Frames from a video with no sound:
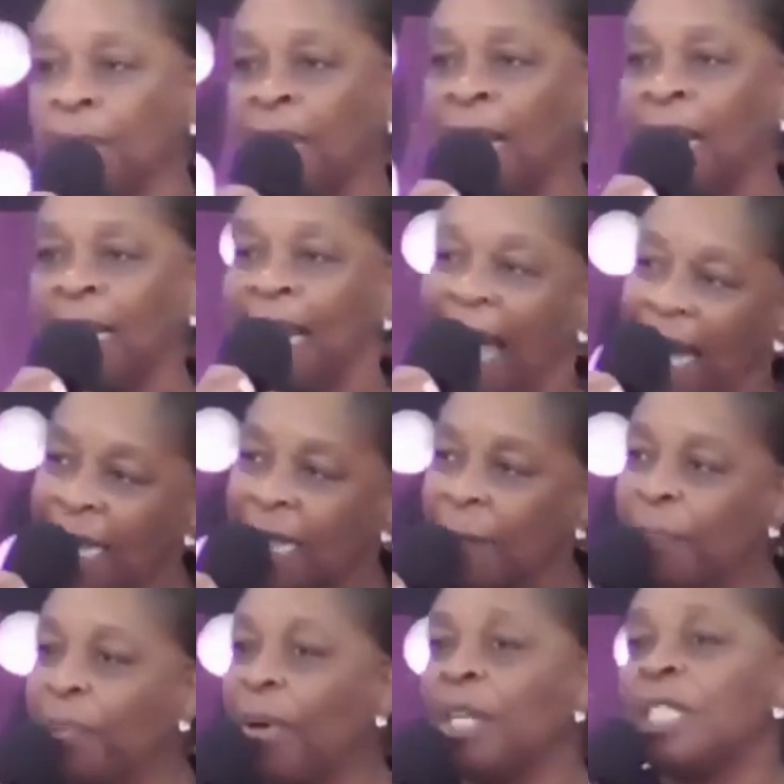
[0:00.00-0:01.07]
Like the
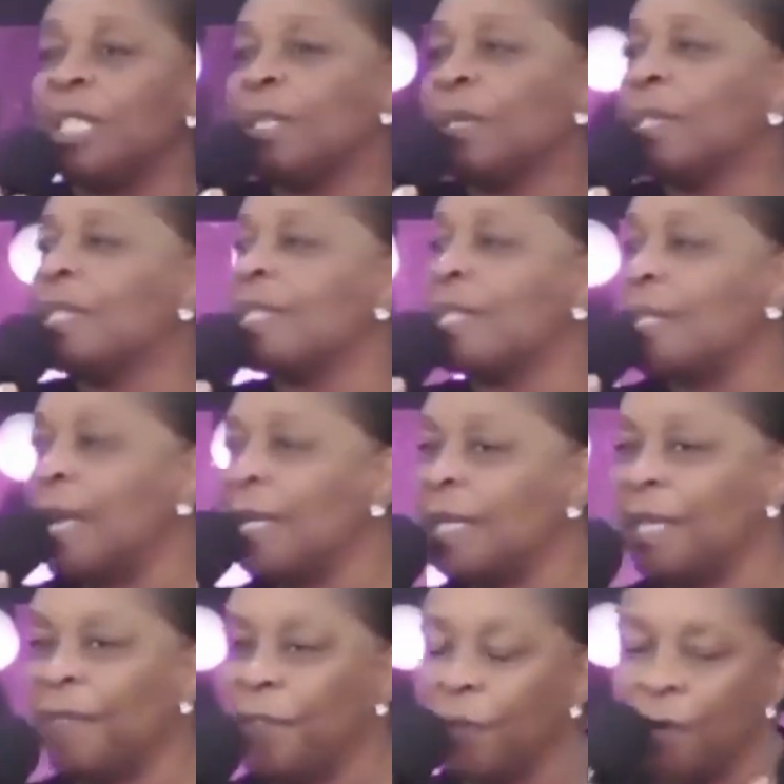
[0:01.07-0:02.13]
prodigal son,
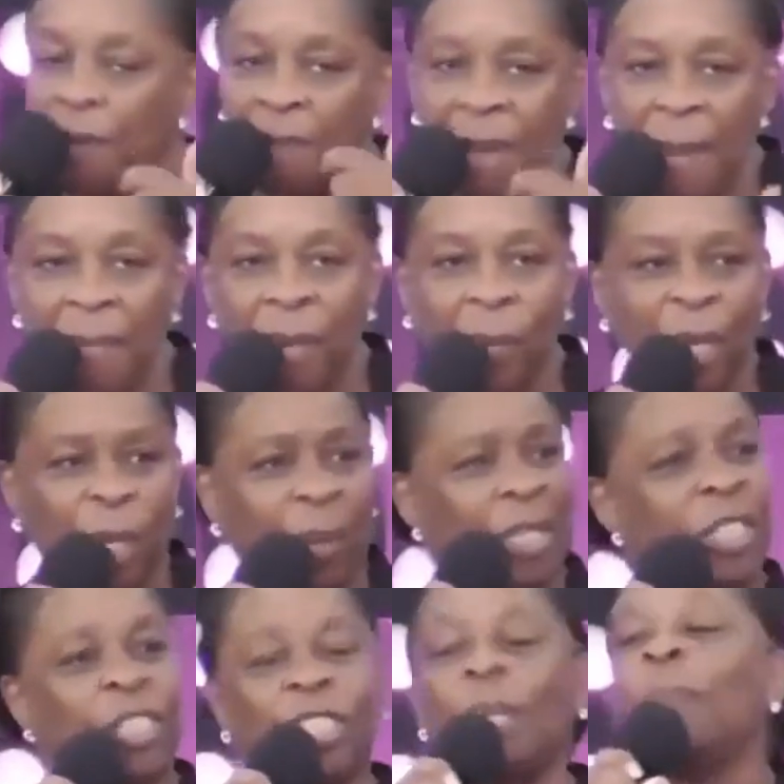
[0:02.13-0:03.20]
if you remember, we're going
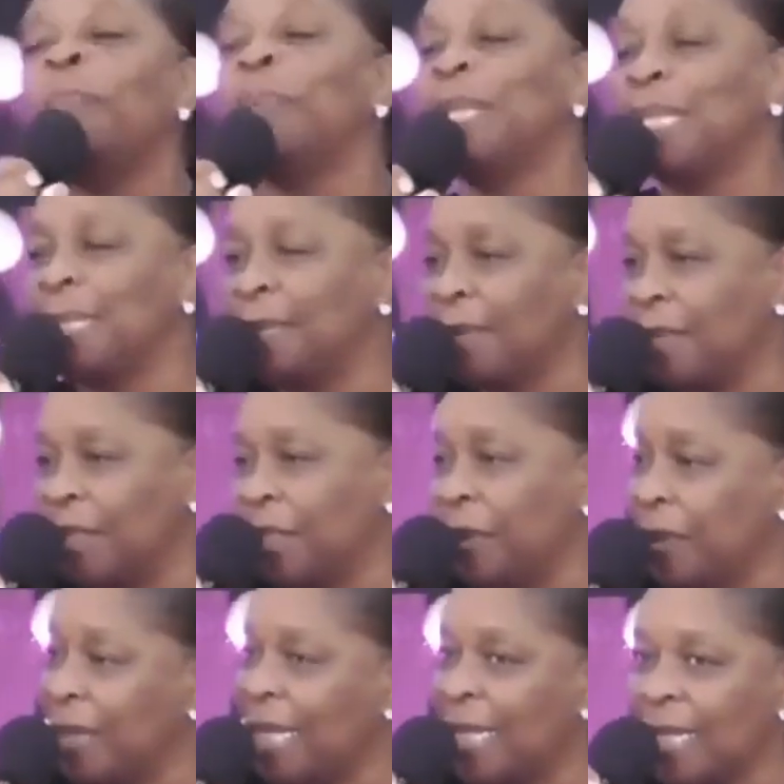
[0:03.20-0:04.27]
jumping into the New
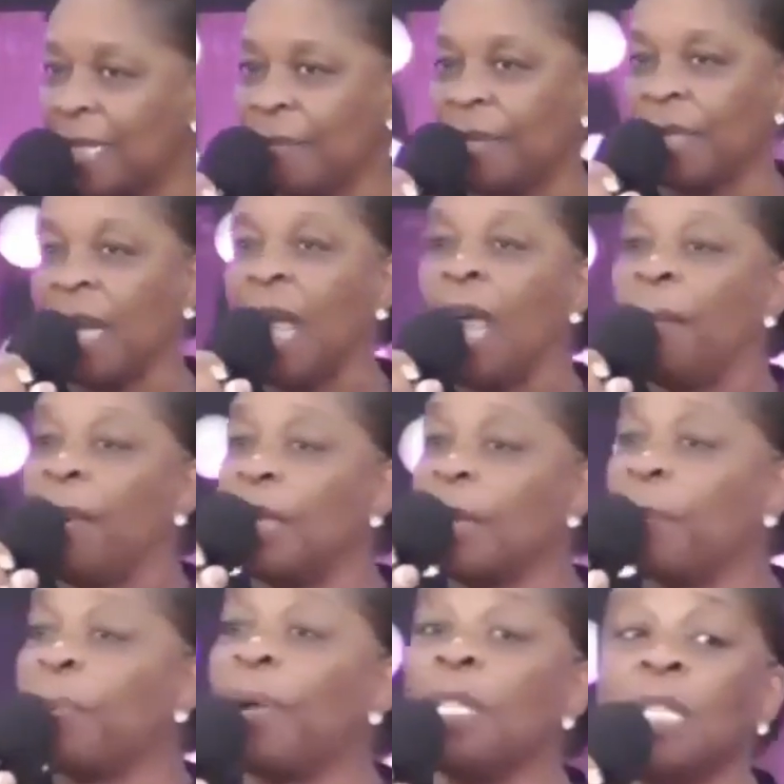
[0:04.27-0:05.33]
Testament. But the
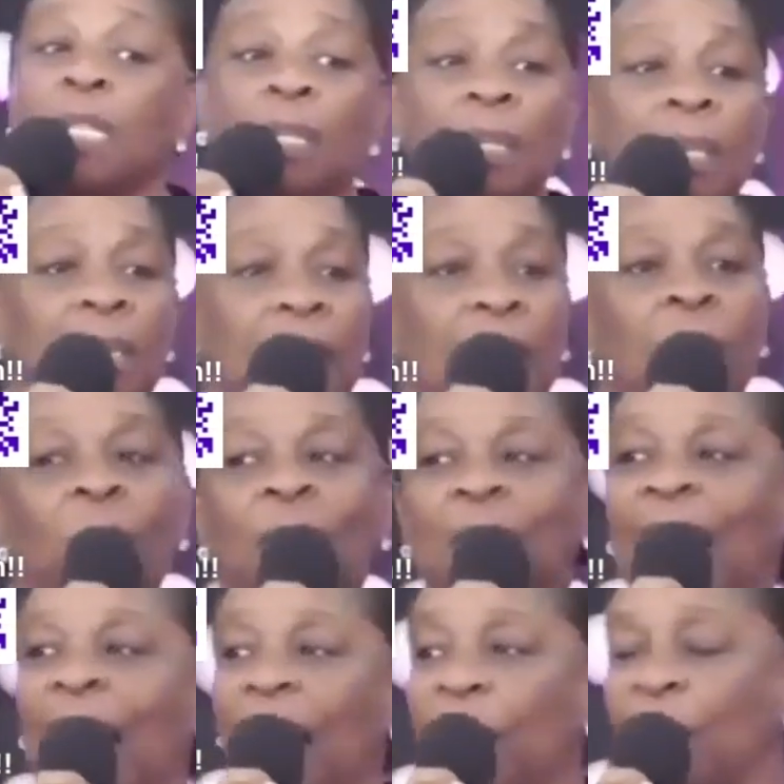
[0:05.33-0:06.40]
prodigal son was
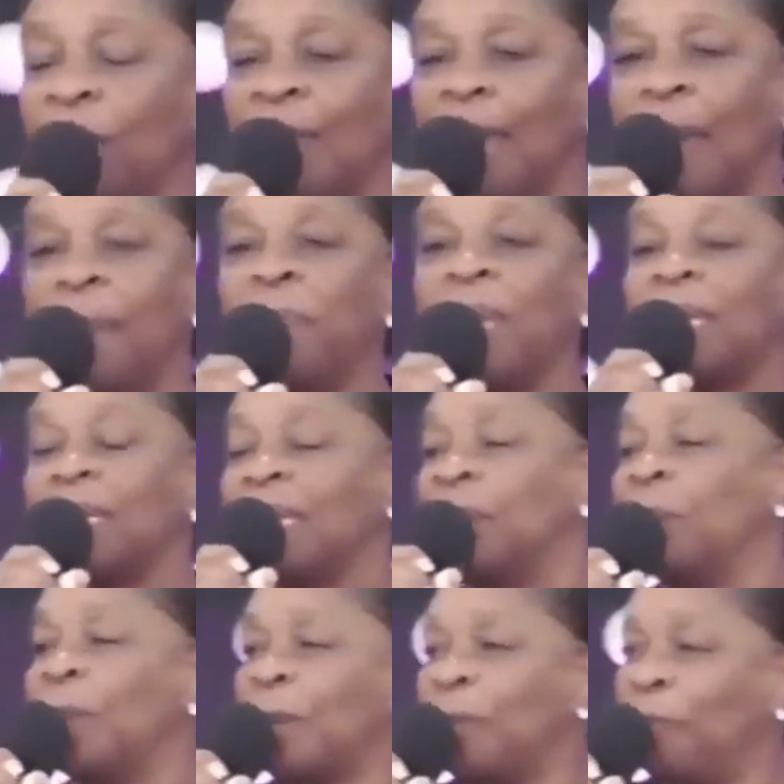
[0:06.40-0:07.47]
out there
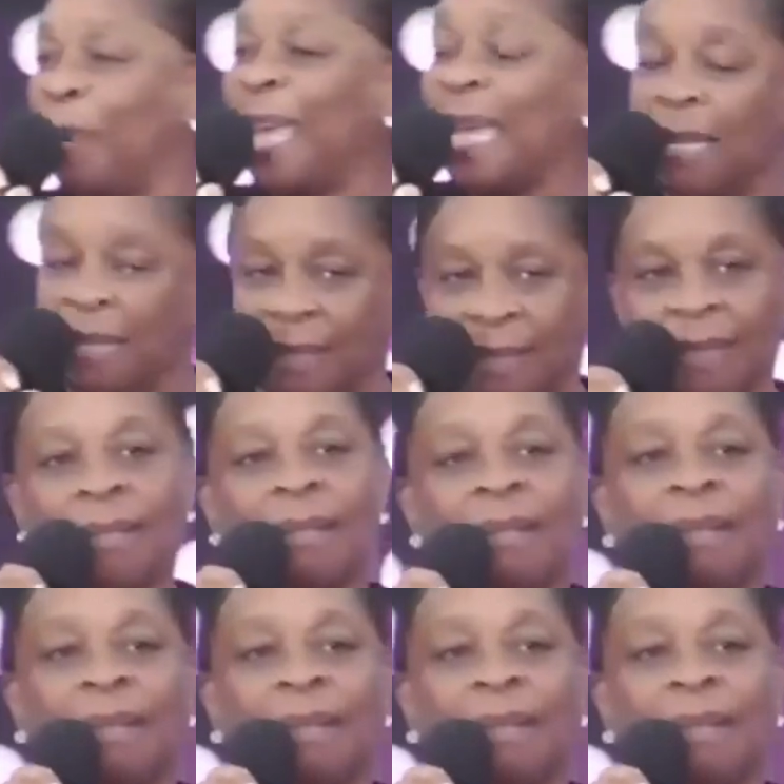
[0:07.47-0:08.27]
mixing with pigs,